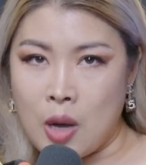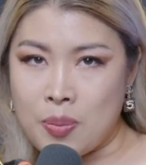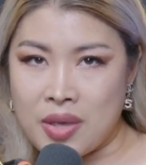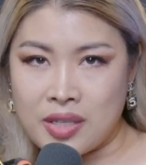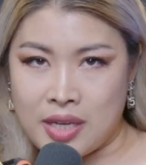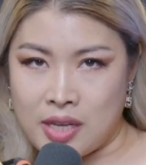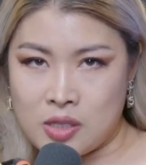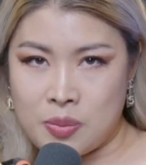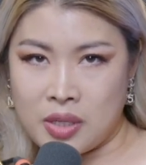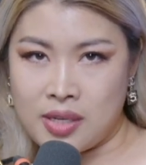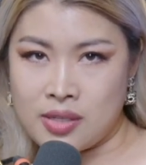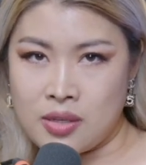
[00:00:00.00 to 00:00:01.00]
BJs
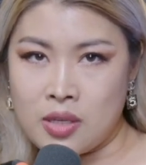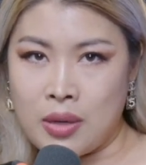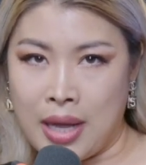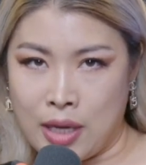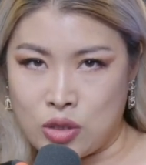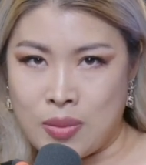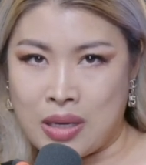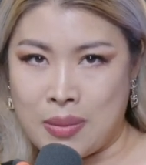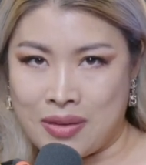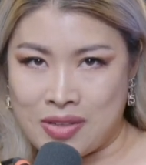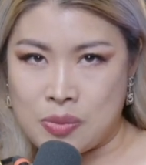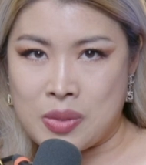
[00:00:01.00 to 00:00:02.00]
because you can actually make money
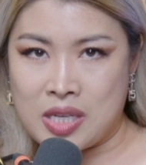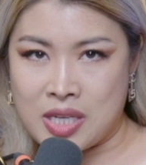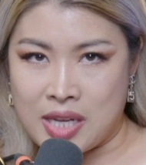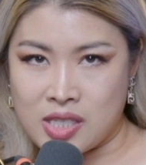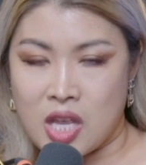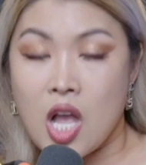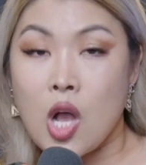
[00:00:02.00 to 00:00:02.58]
with BJs.